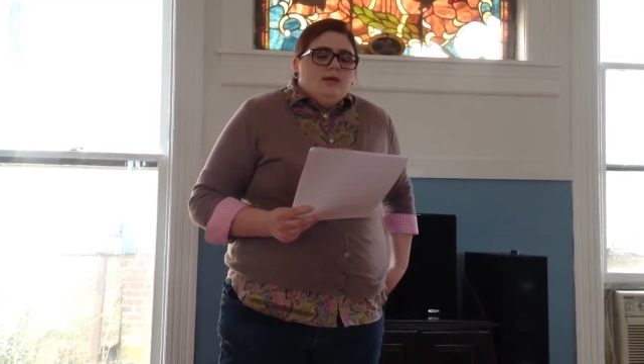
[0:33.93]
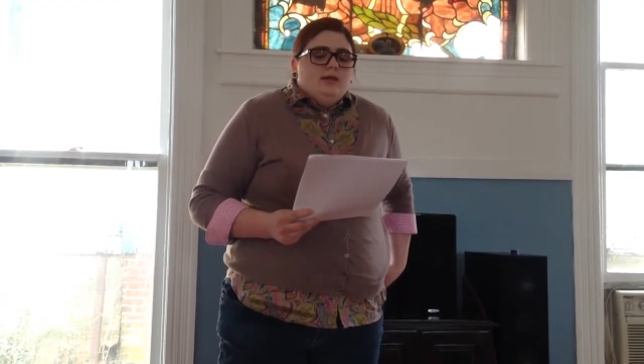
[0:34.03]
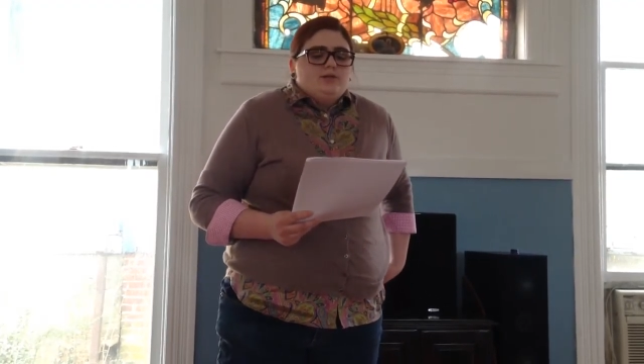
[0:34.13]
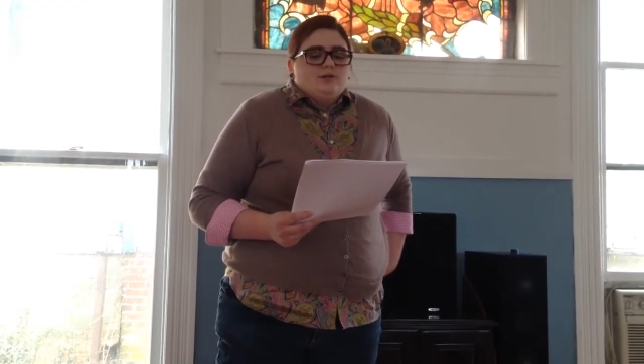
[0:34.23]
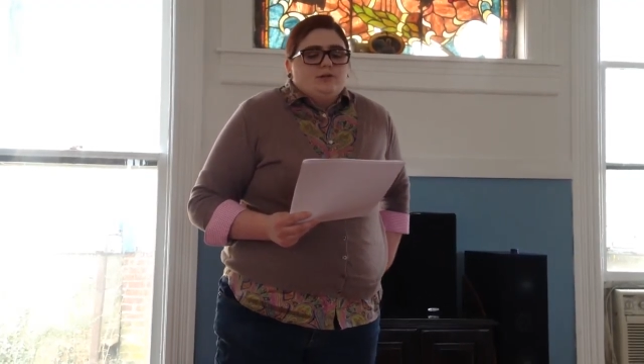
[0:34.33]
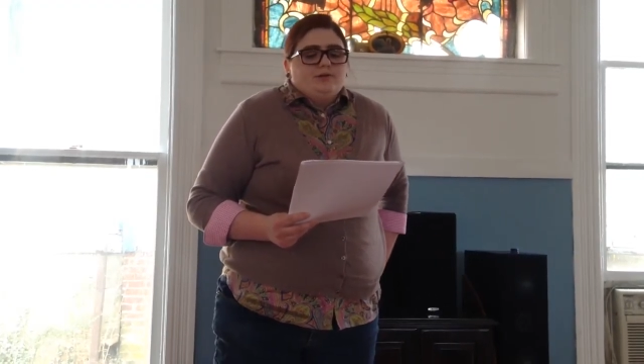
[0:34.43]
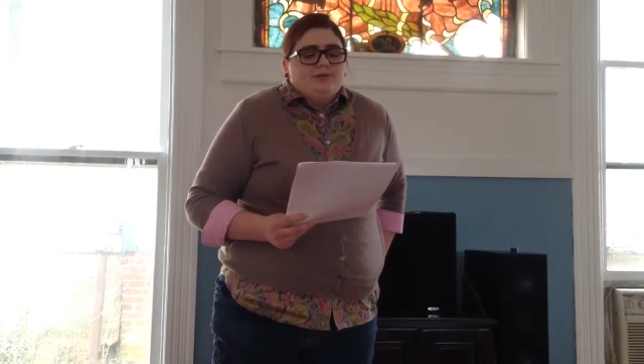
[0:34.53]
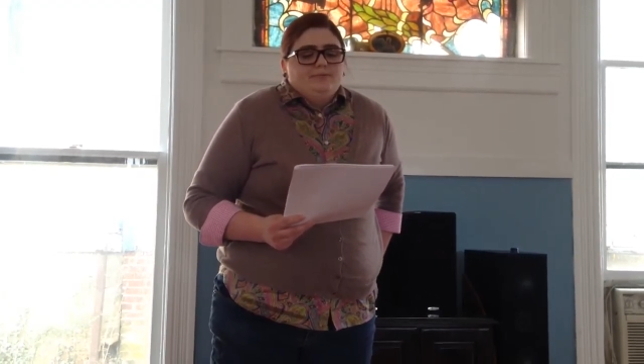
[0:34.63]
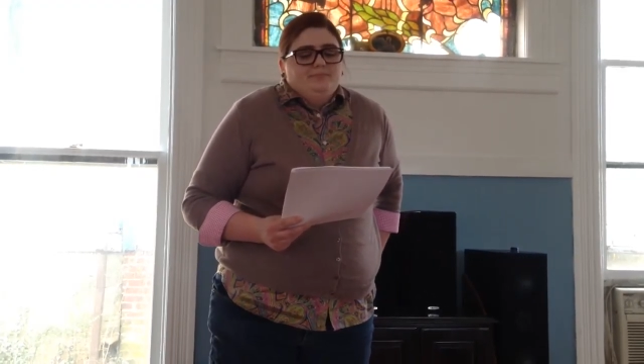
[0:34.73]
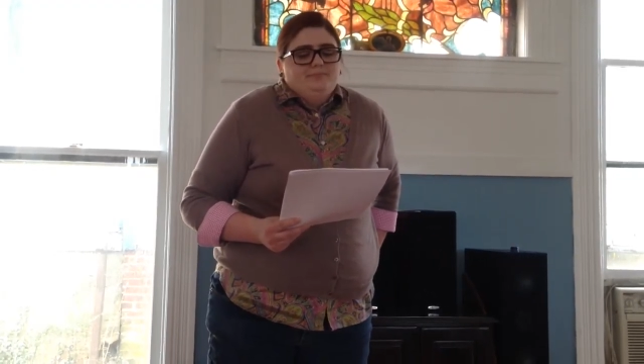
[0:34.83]

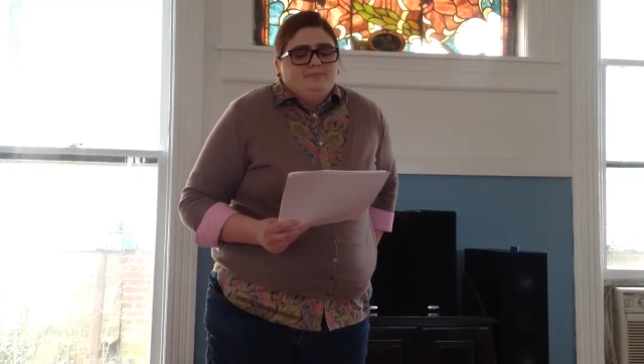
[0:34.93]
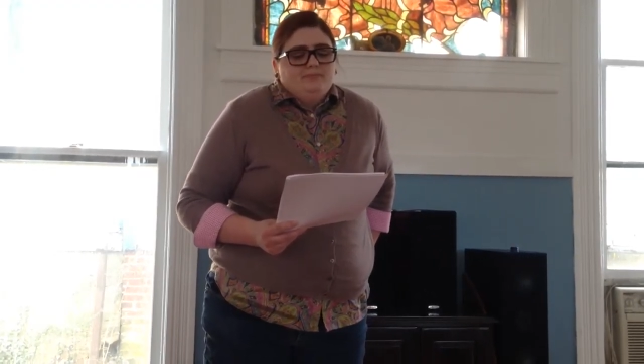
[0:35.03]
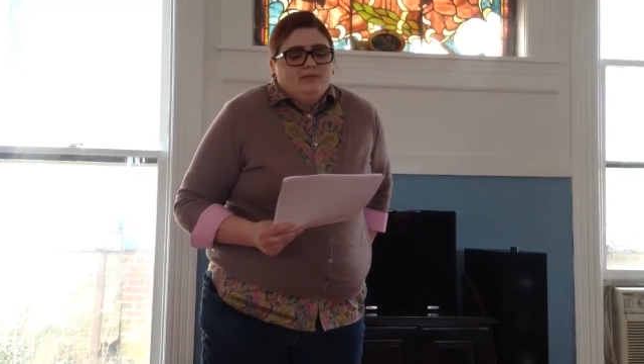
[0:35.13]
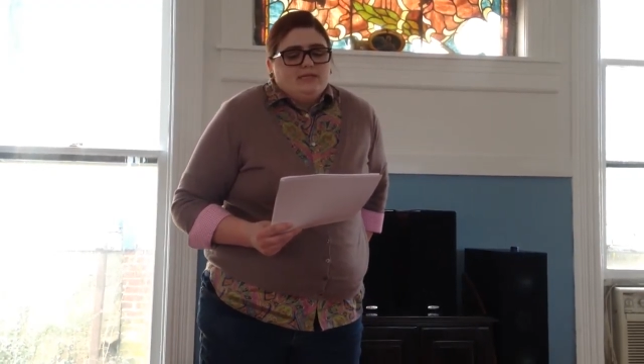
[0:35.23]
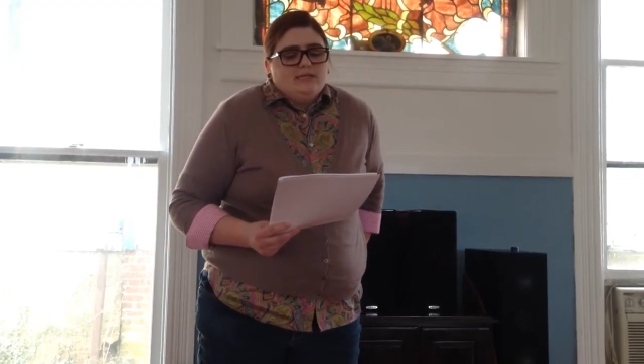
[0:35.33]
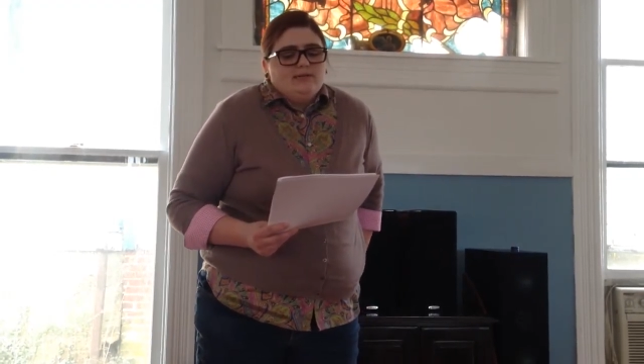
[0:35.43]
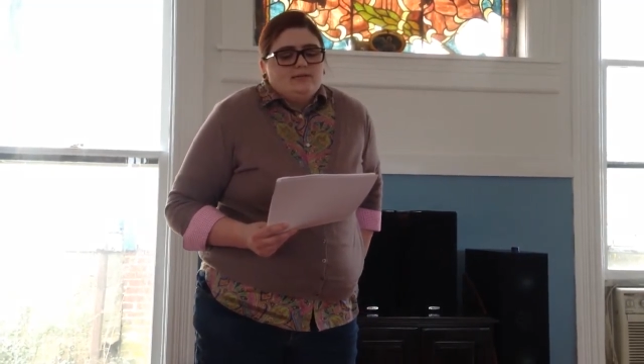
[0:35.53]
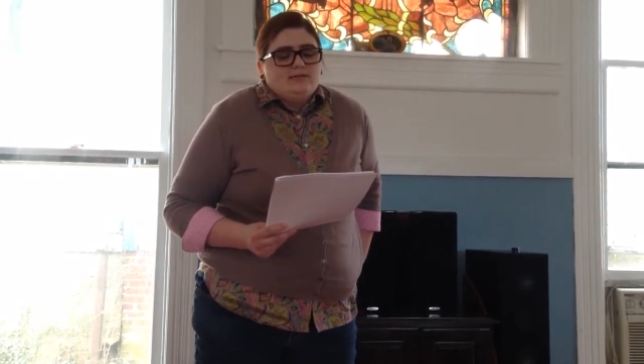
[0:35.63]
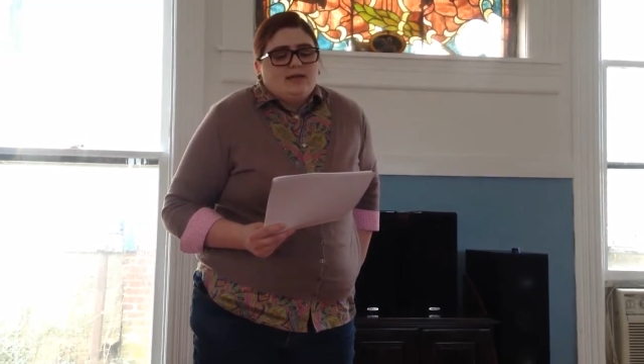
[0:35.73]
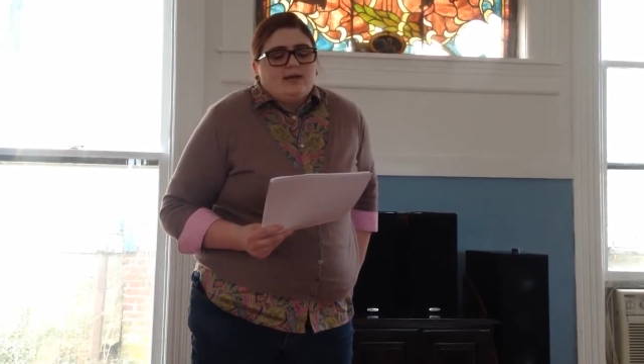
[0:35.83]
Interlude. The
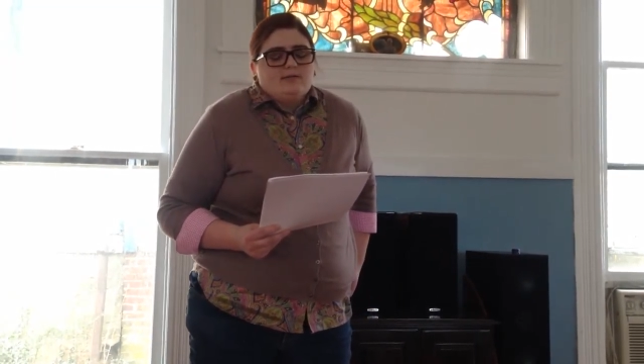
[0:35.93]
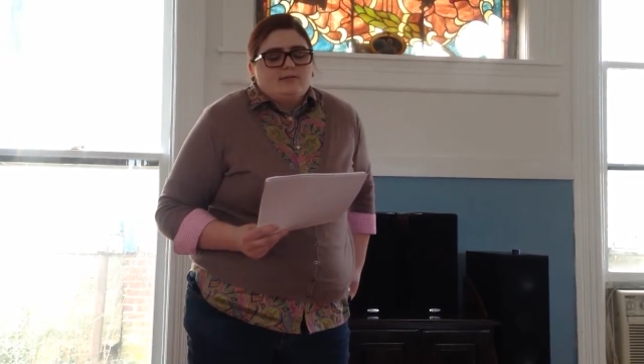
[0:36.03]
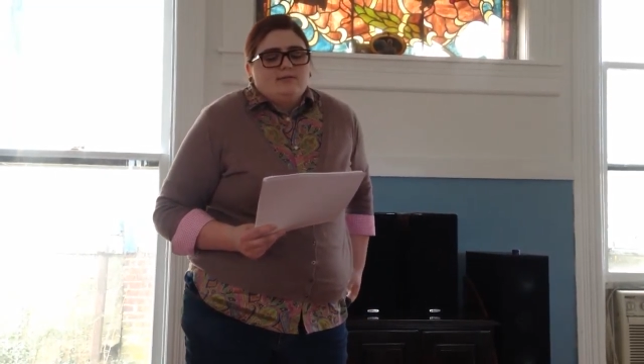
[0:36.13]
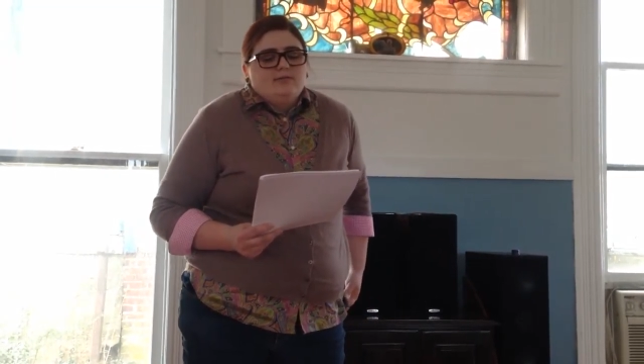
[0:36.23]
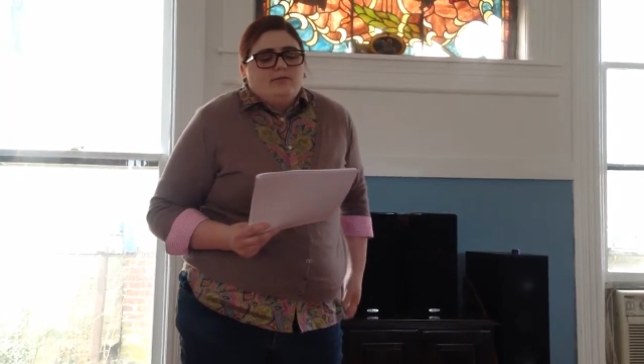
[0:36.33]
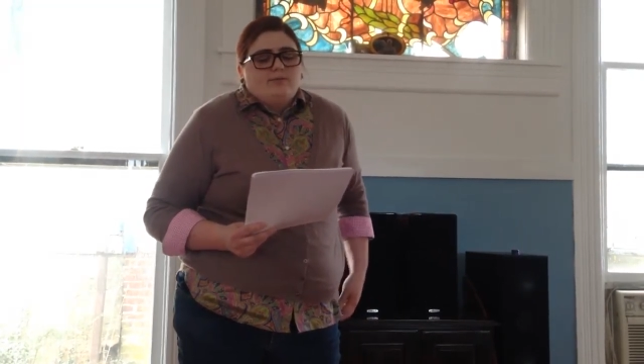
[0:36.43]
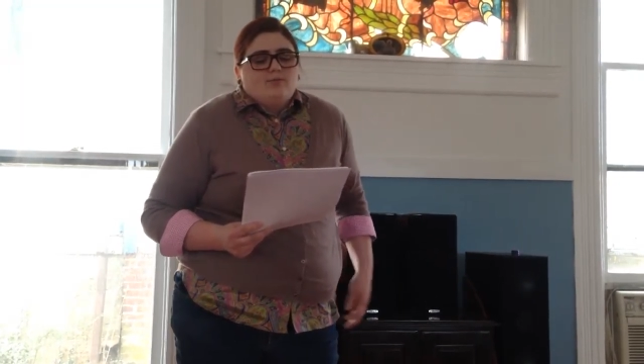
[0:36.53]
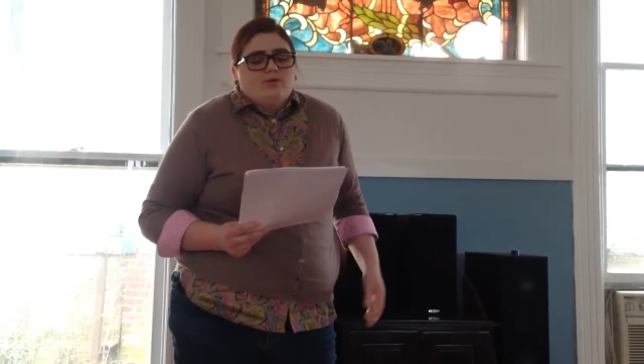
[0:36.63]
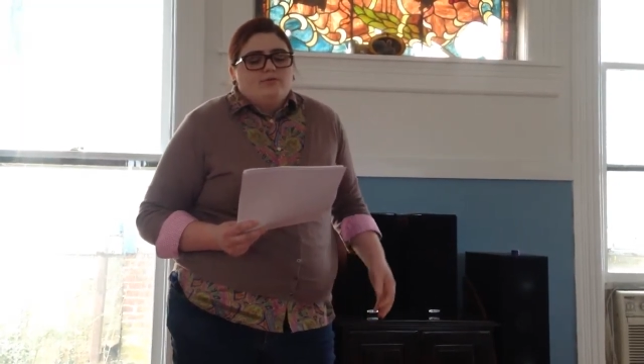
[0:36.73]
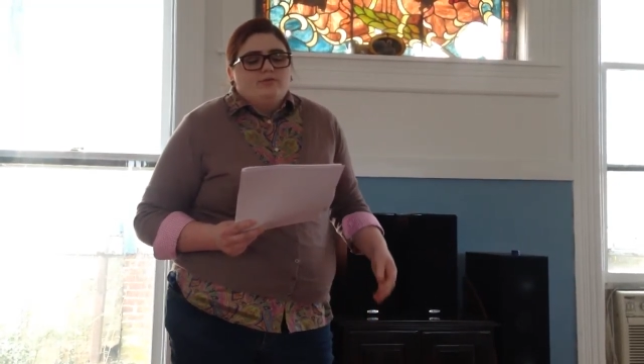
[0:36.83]
tits dance their
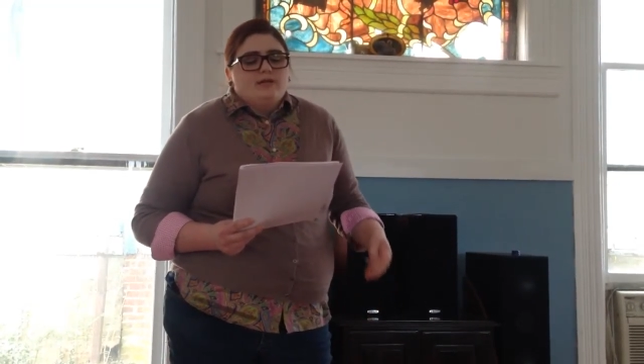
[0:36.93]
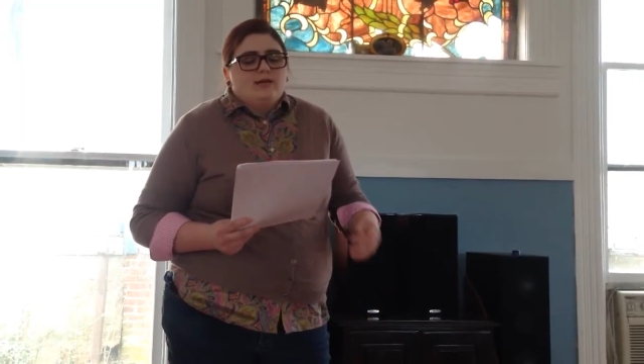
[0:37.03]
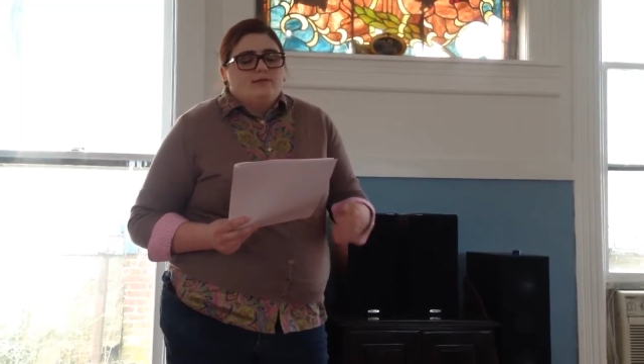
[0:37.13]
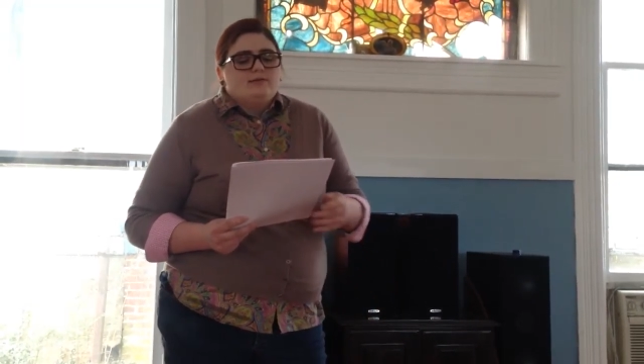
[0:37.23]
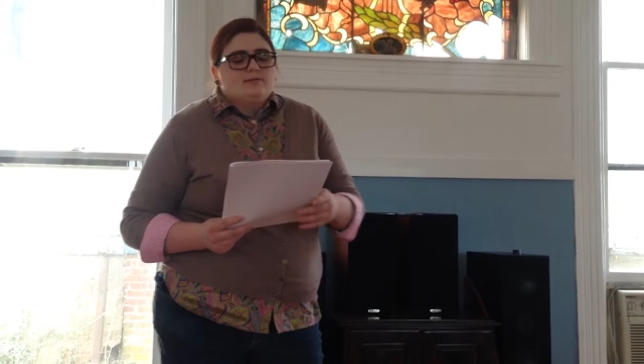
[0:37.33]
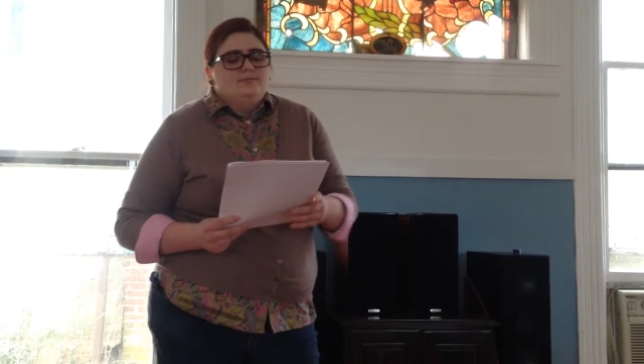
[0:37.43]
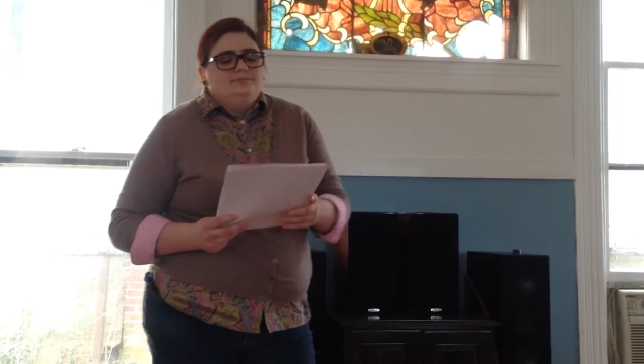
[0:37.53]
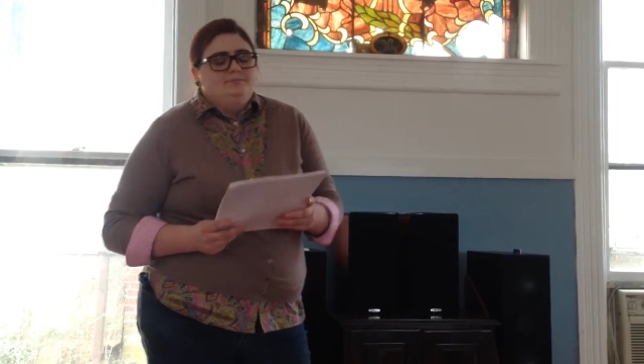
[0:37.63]
mournful dance.